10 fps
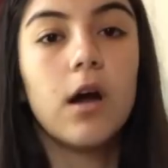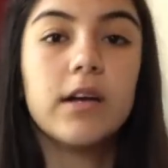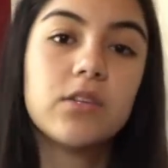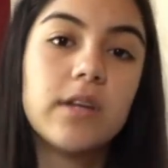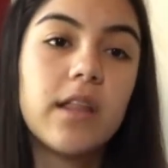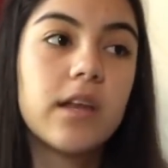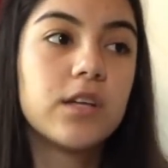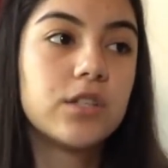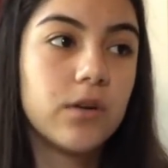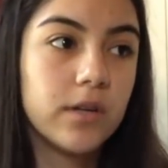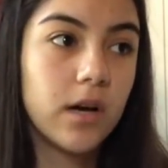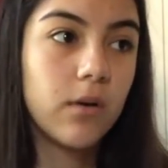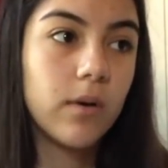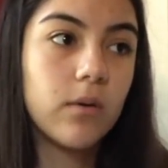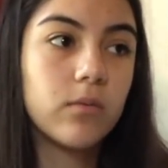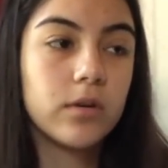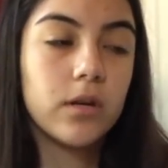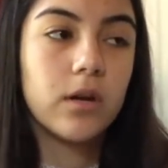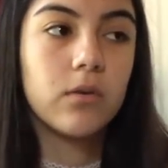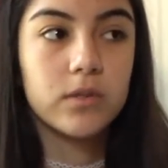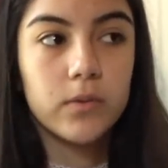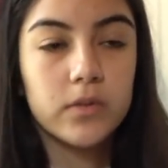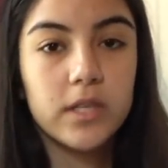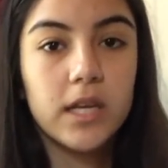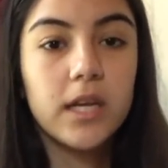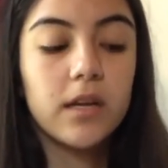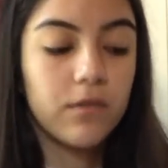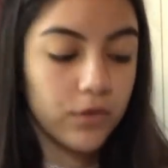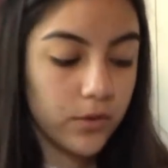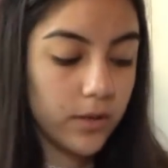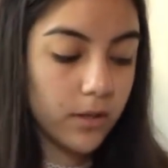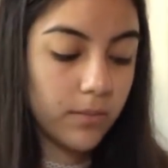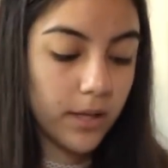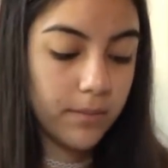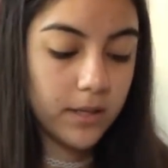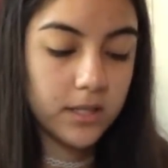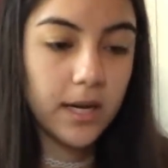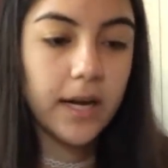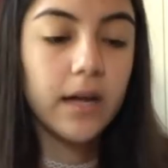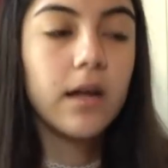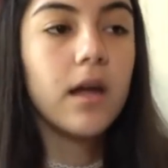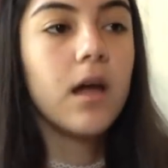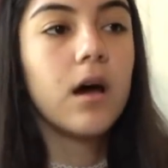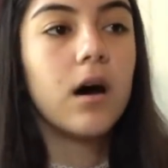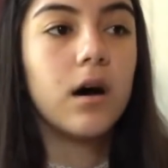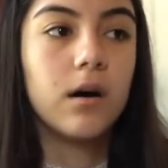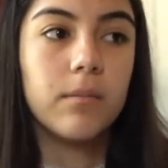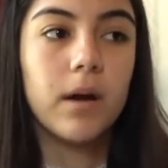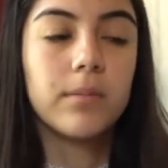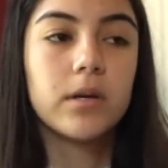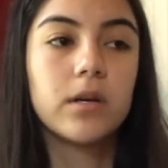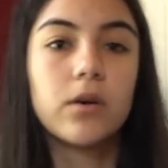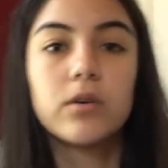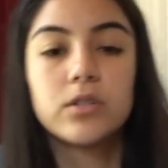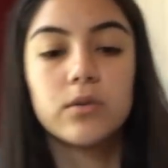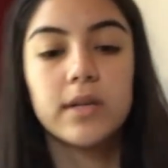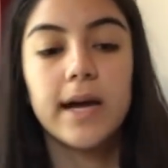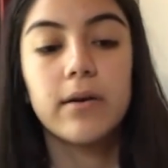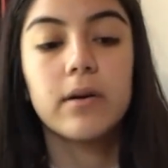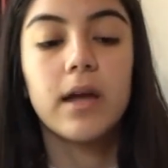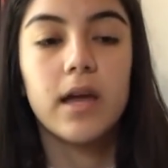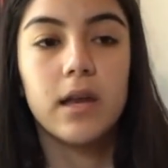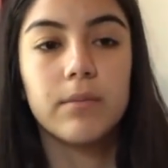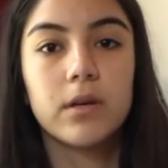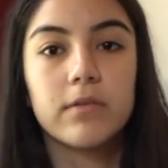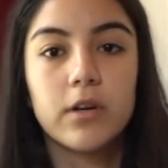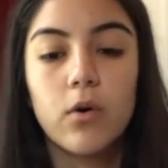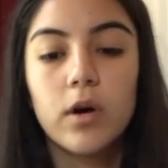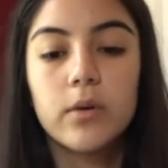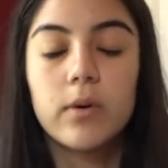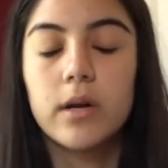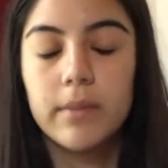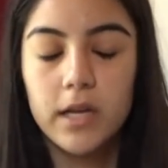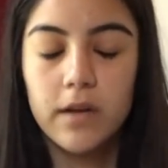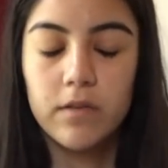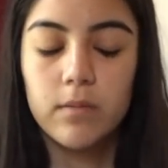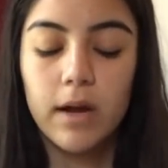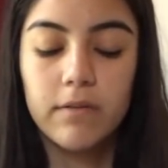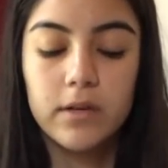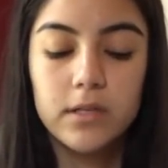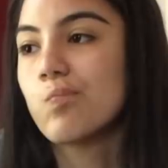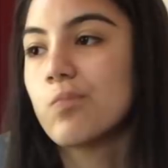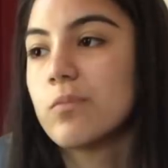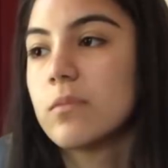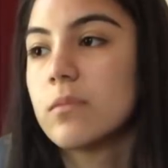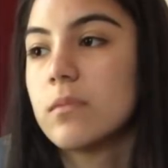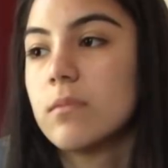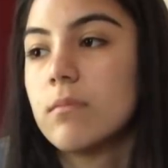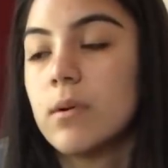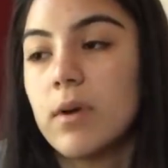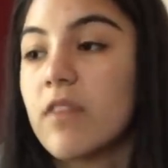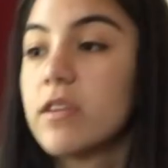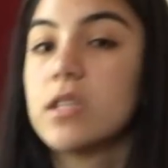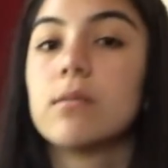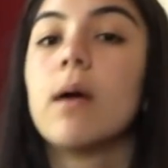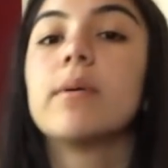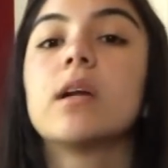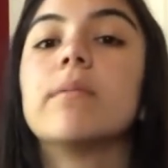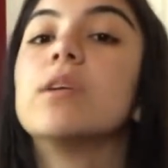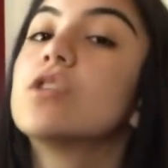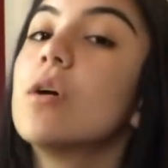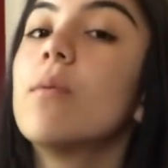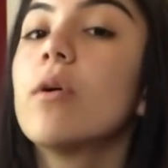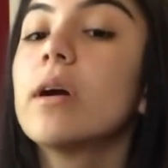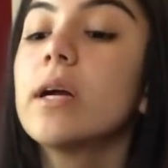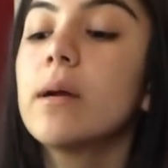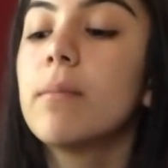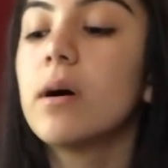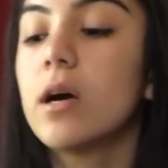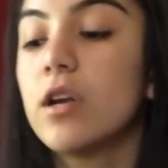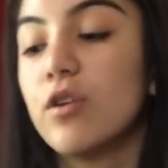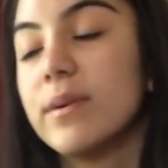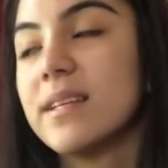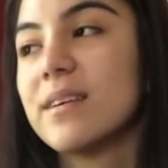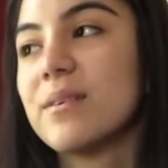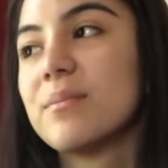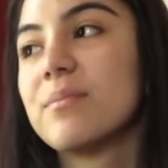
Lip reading: Alright, so now that I showed y'all what, you know, we're supposed to eat if we're doing a plant-based diet, I'm gonna go to school now, and I'm gonna record what I'm eating for breakfast. My breakfast is probably gonna be so boring, but no big deal.